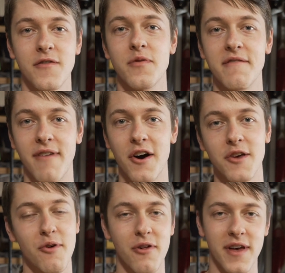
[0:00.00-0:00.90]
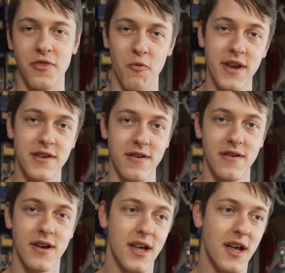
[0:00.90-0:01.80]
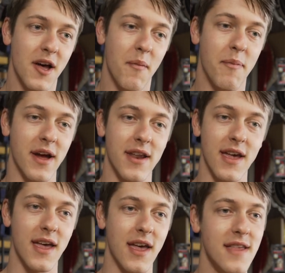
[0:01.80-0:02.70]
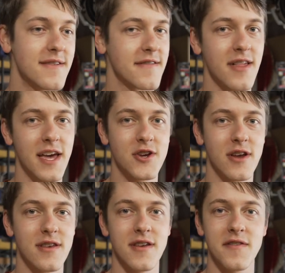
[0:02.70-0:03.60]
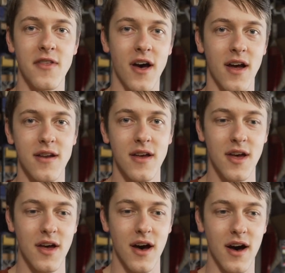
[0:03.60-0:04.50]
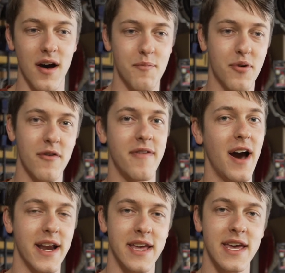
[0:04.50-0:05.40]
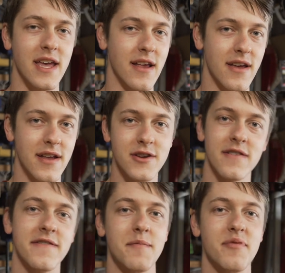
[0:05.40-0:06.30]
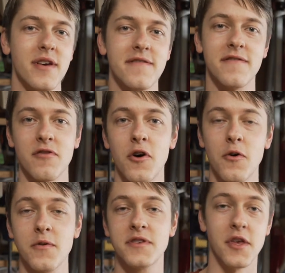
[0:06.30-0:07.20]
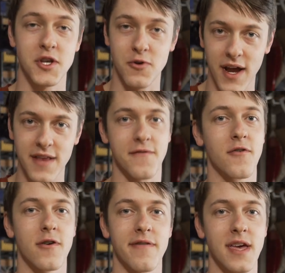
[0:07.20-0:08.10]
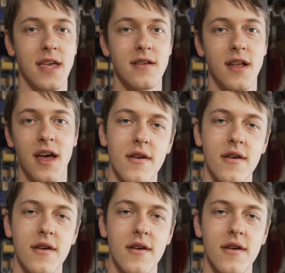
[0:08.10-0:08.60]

is only valuable in the winter, but insulation does not uh, provide heat, it just simply slows the transfer of heat.